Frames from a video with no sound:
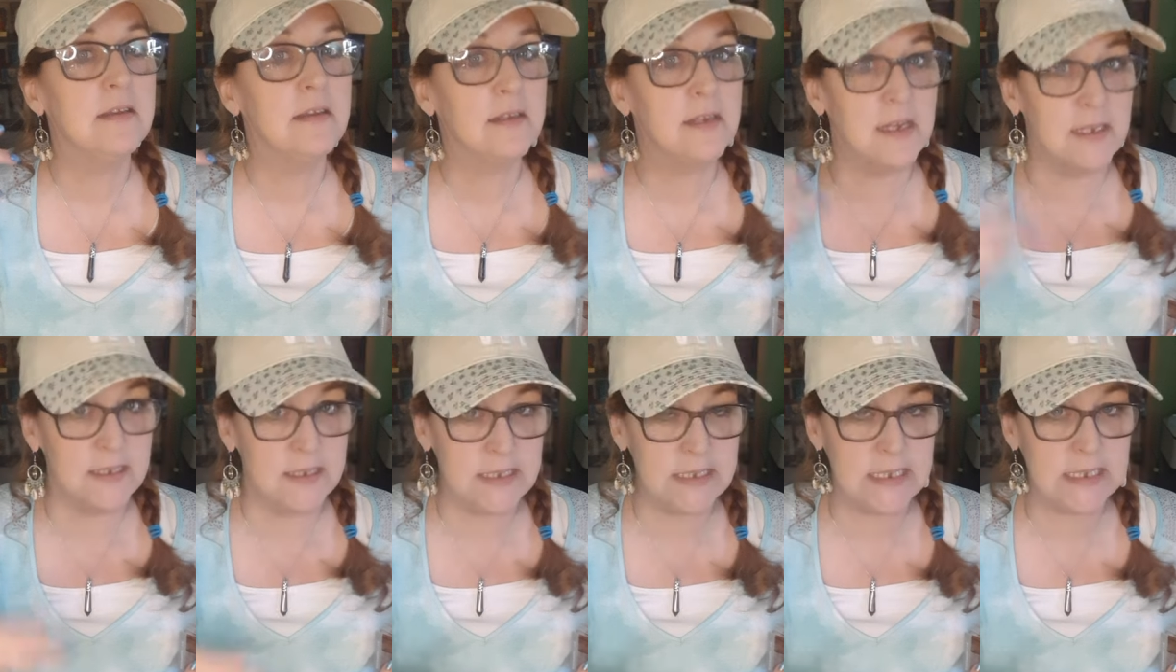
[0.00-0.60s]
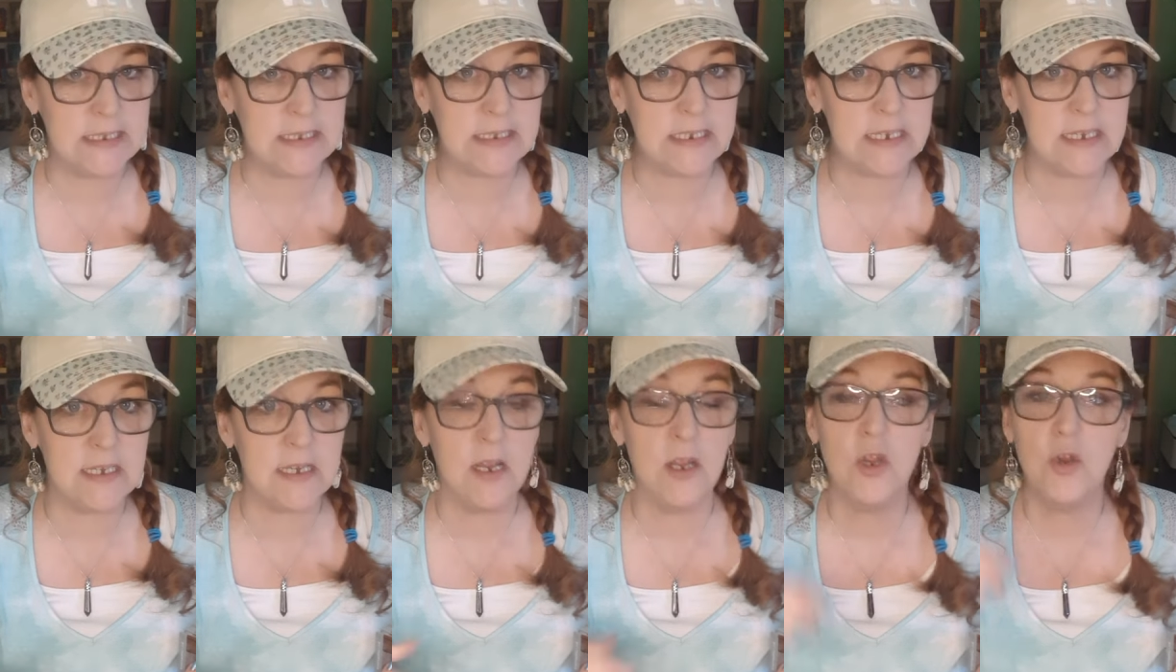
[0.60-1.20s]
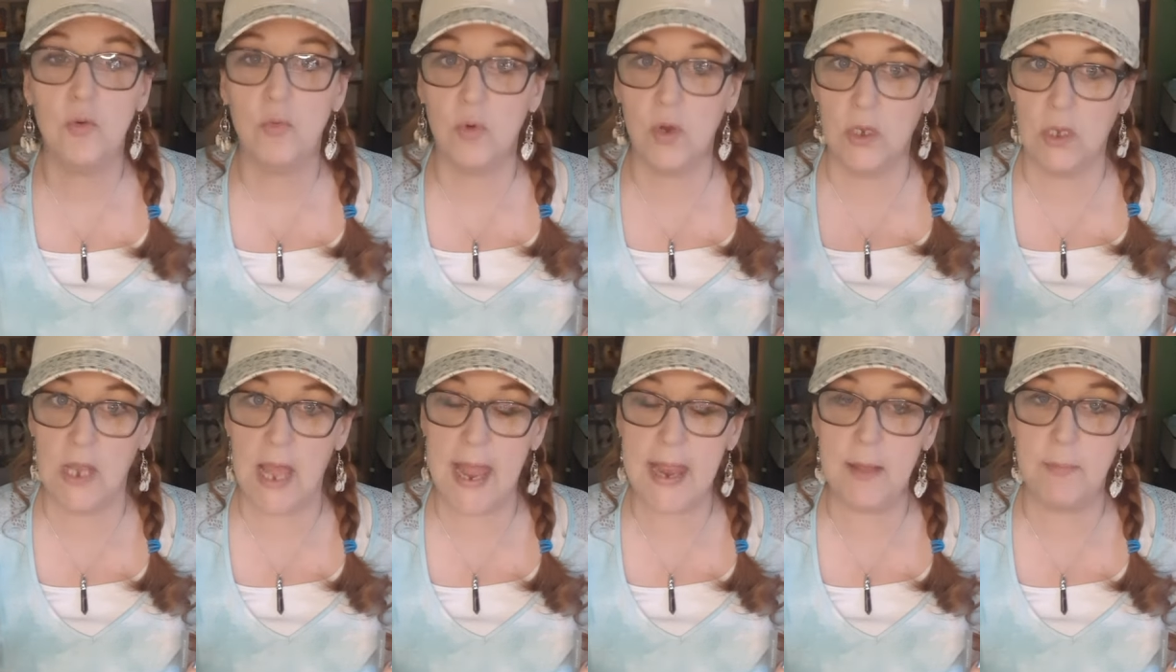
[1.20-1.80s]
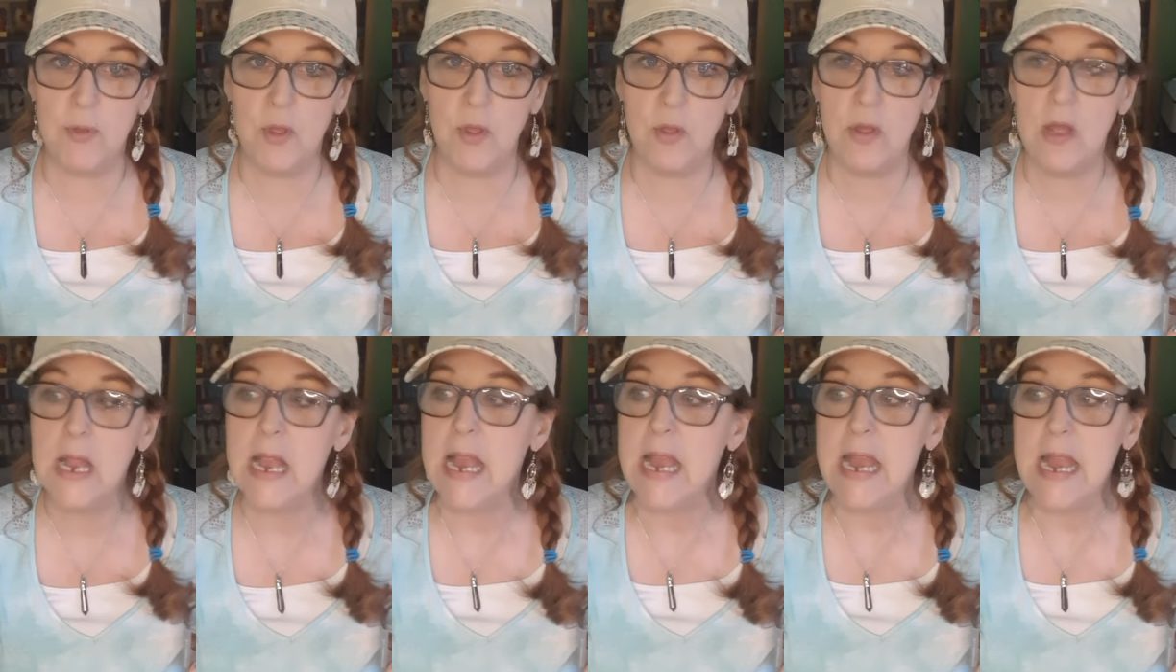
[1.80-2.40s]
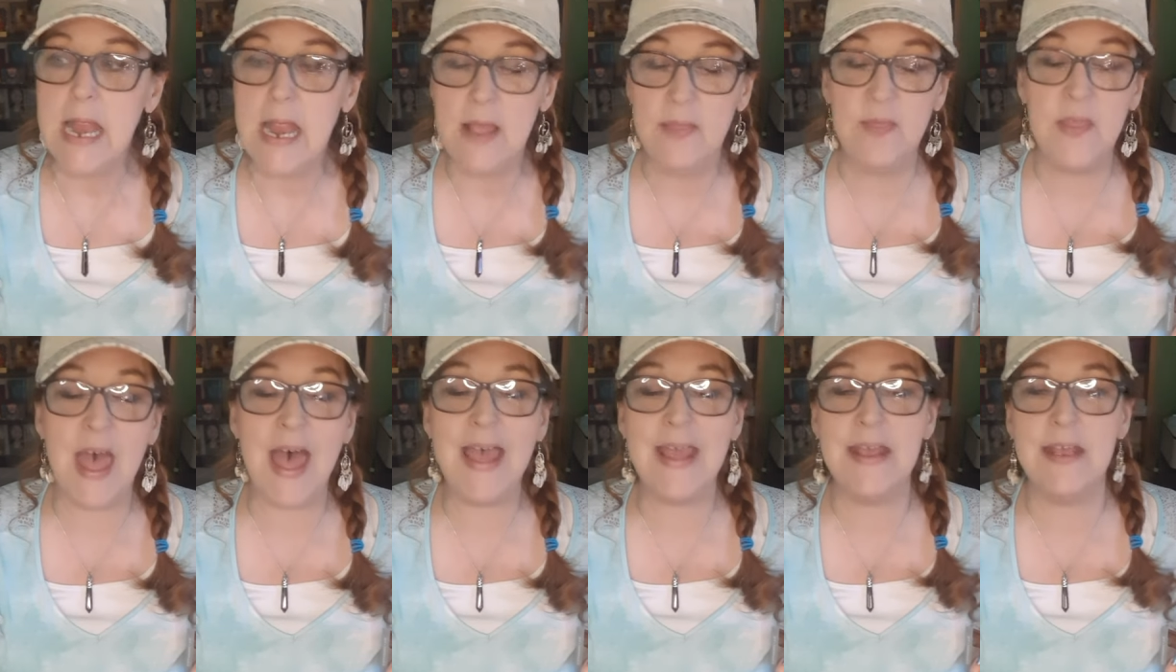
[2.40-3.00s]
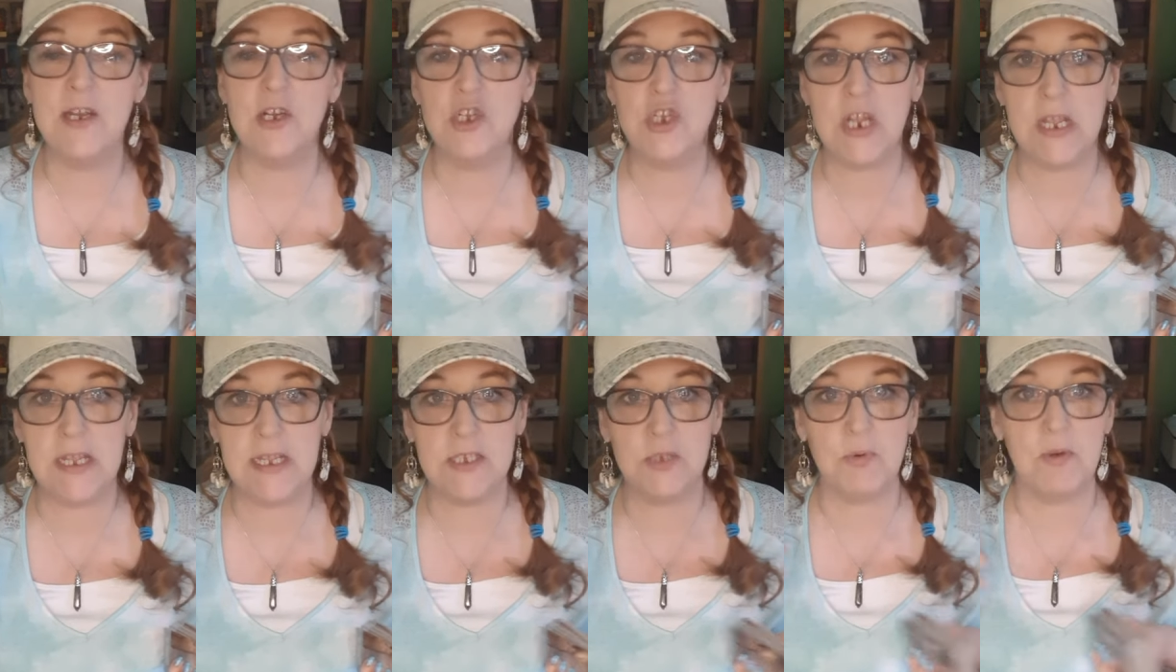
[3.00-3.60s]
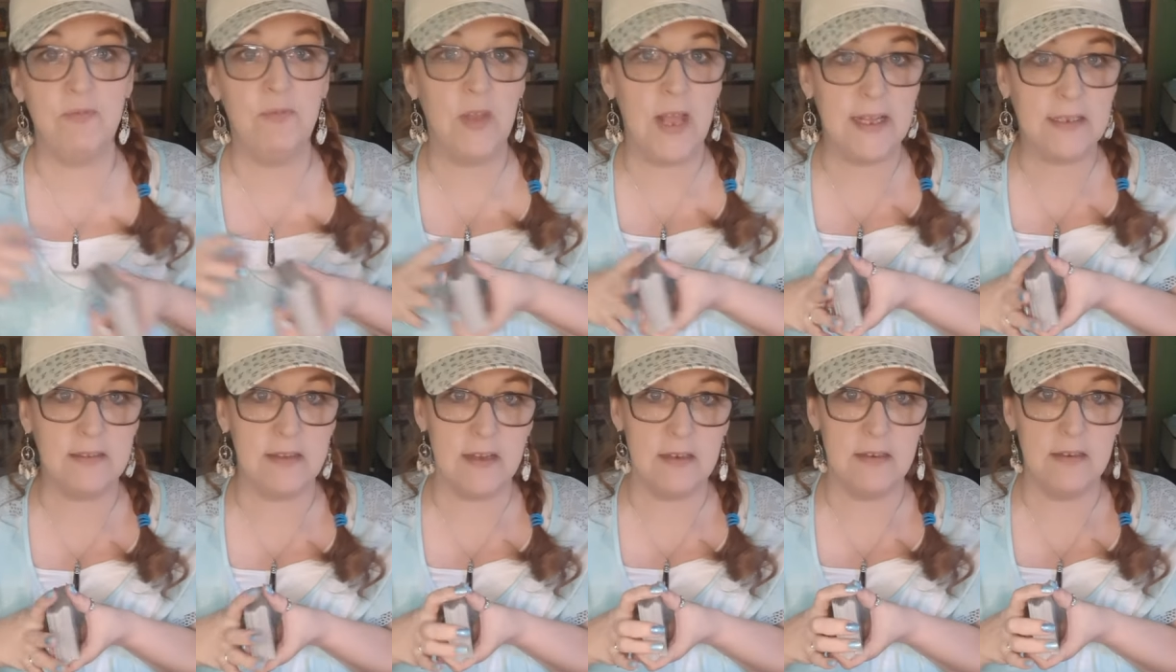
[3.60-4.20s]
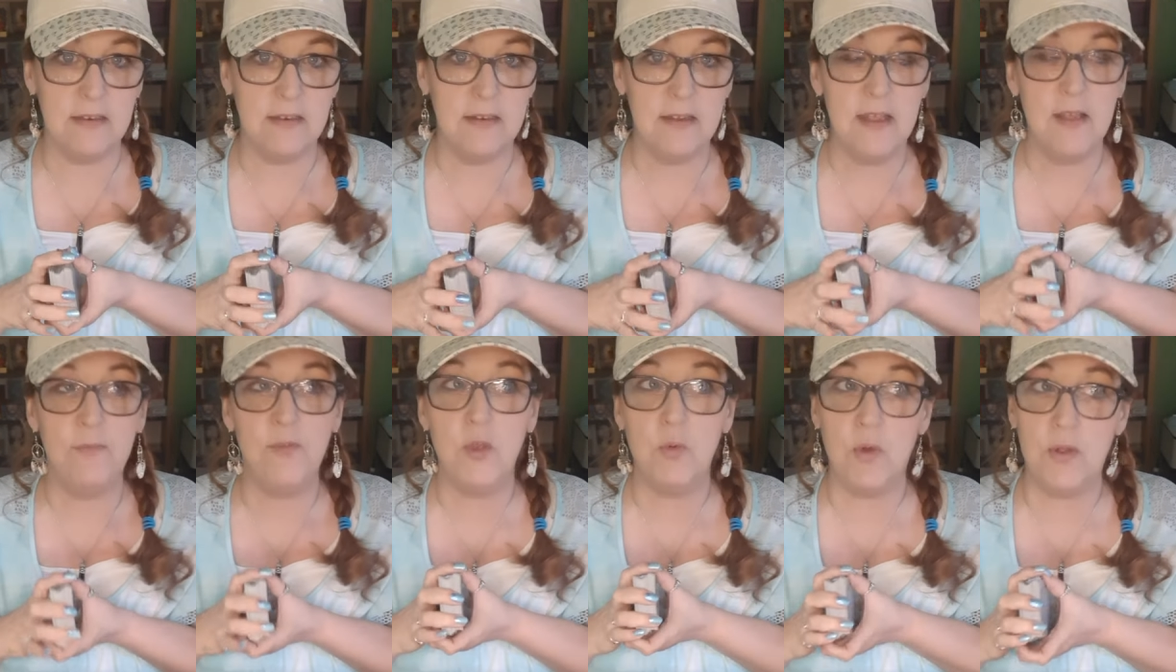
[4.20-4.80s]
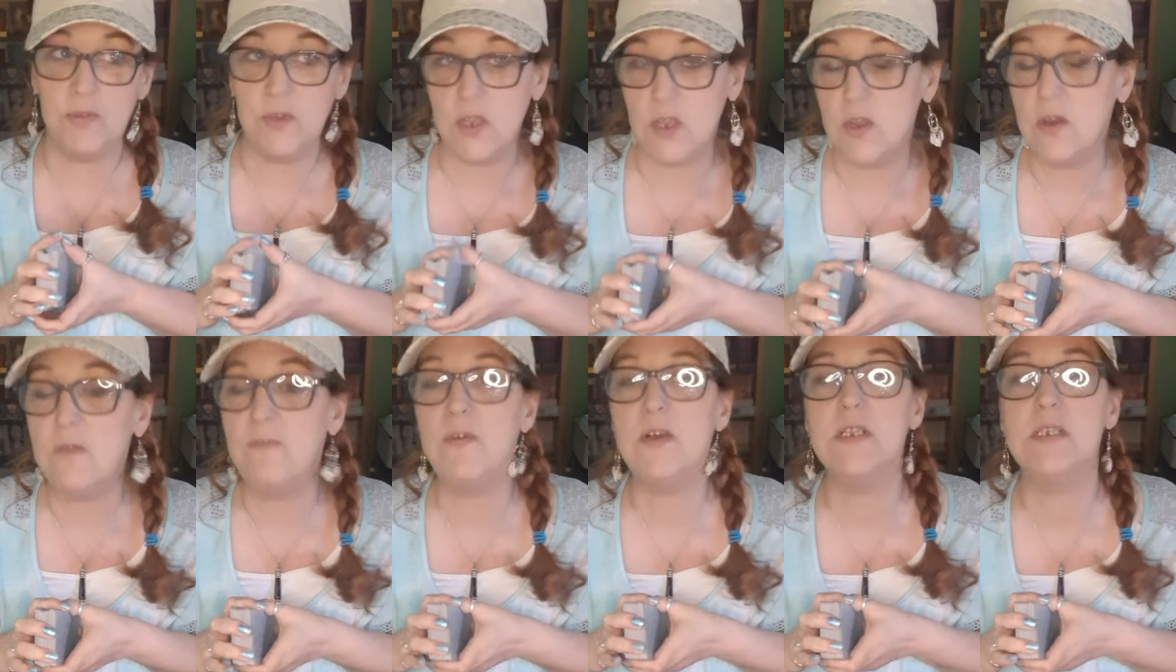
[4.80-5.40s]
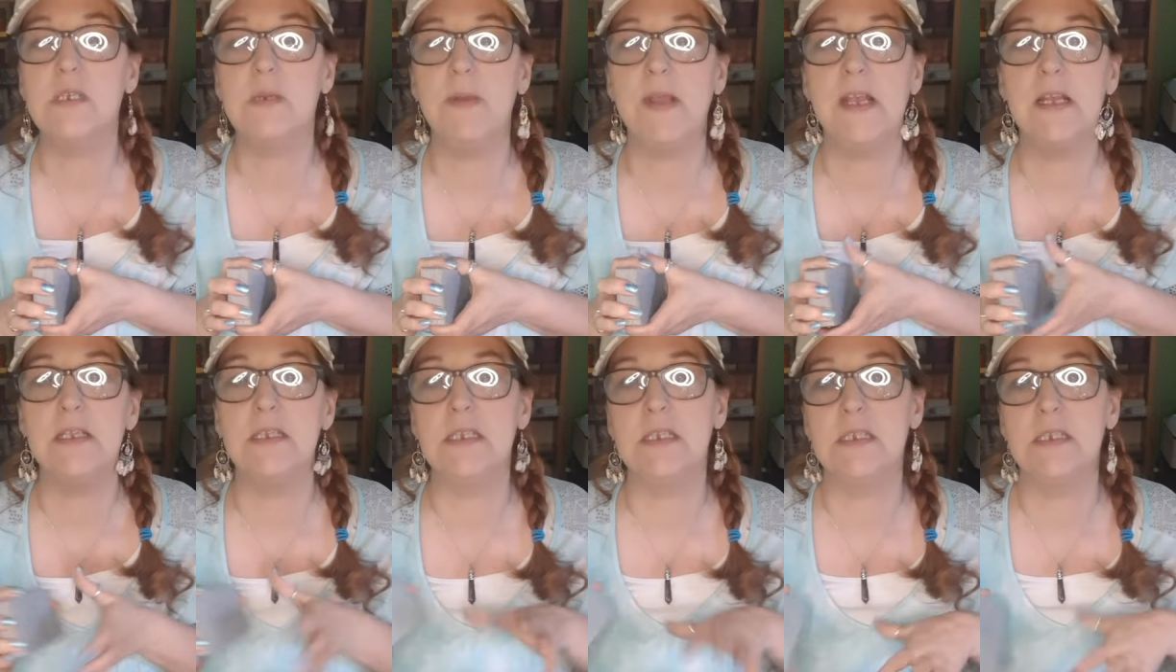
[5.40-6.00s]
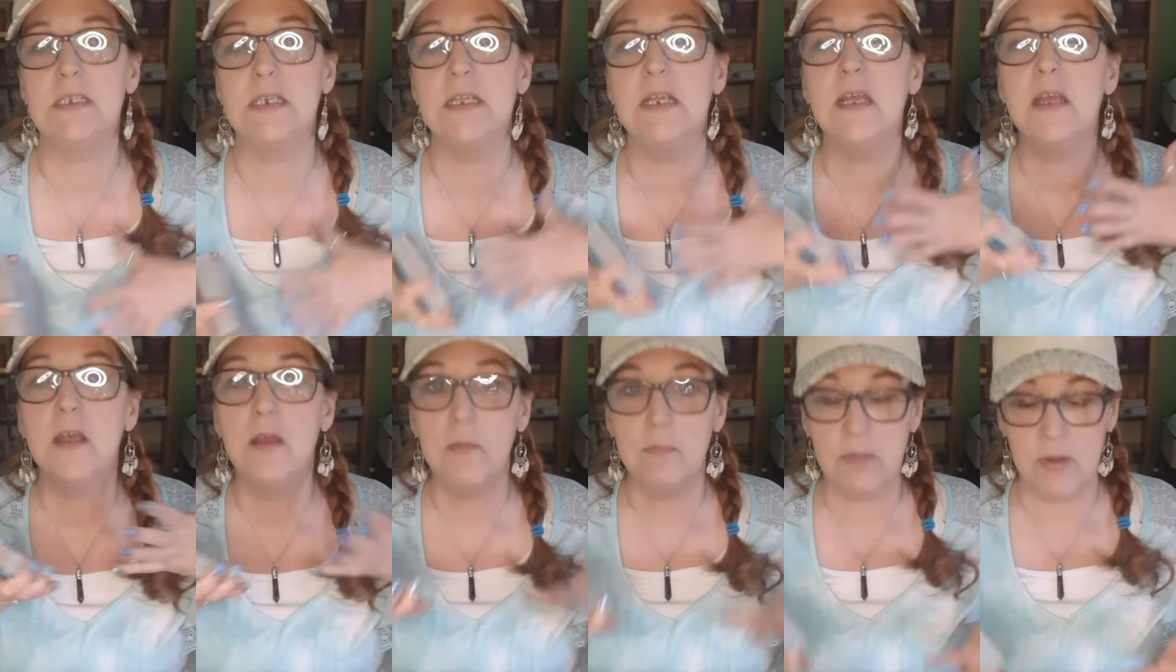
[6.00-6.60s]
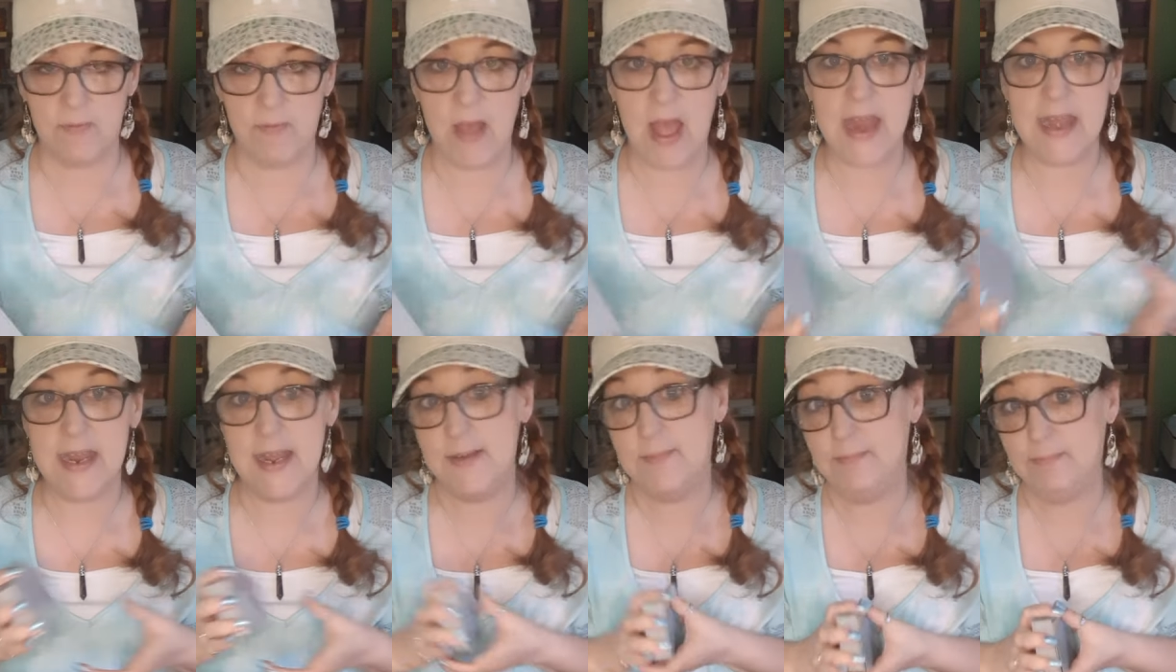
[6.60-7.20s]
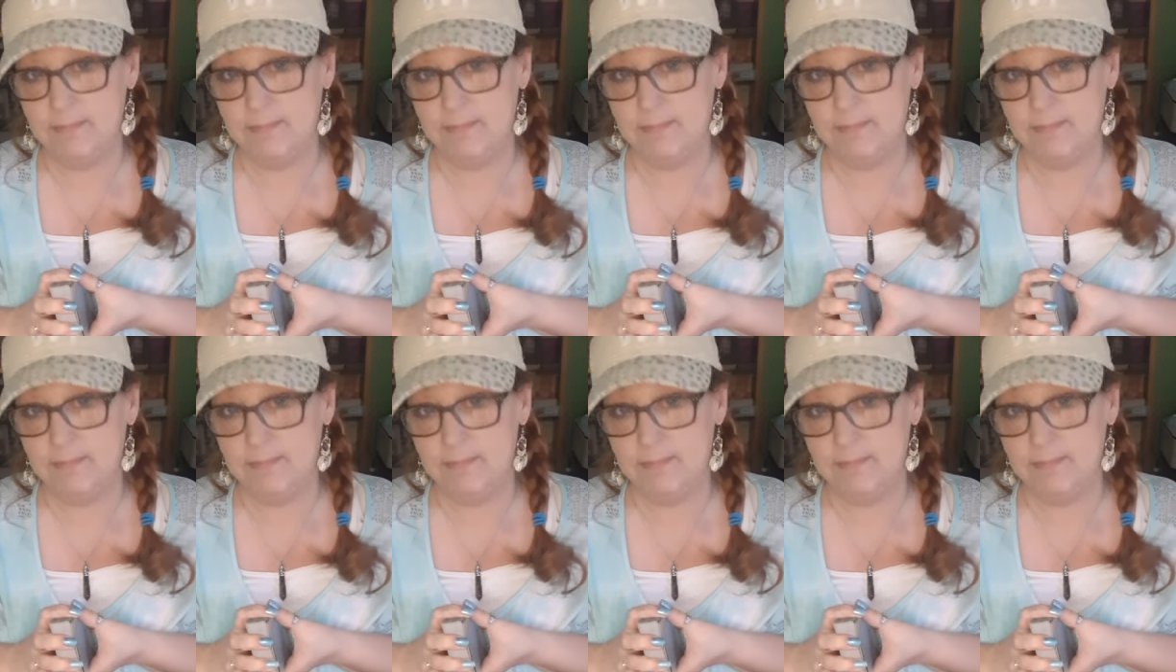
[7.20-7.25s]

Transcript: consistent, reliable, and that energy gets reflected. If you want the universe to be consistent, provide it.